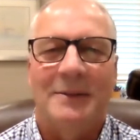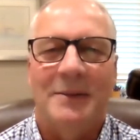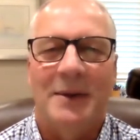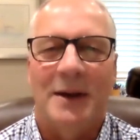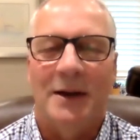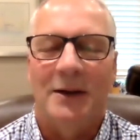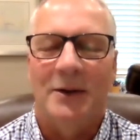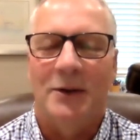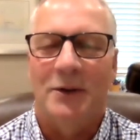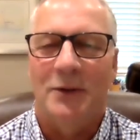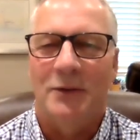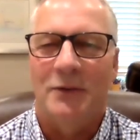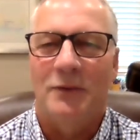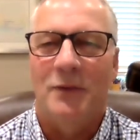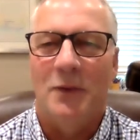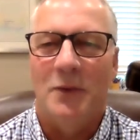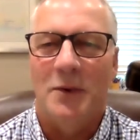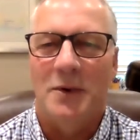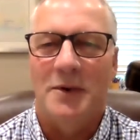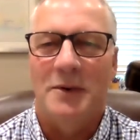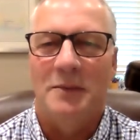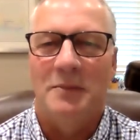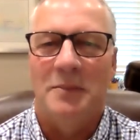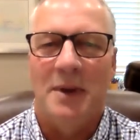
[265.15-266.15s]
and I look
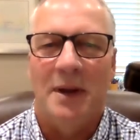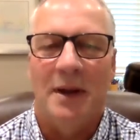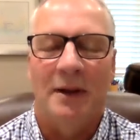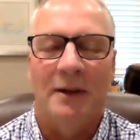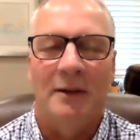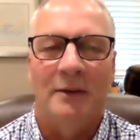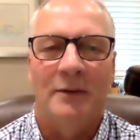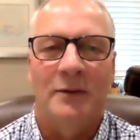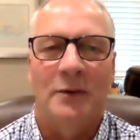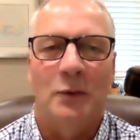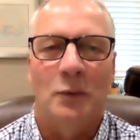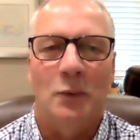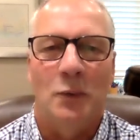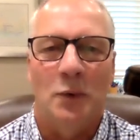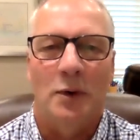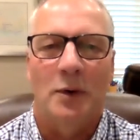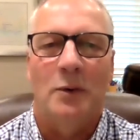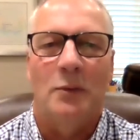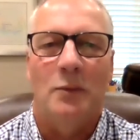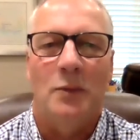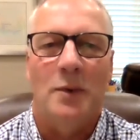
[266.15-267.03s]
forward to being able to work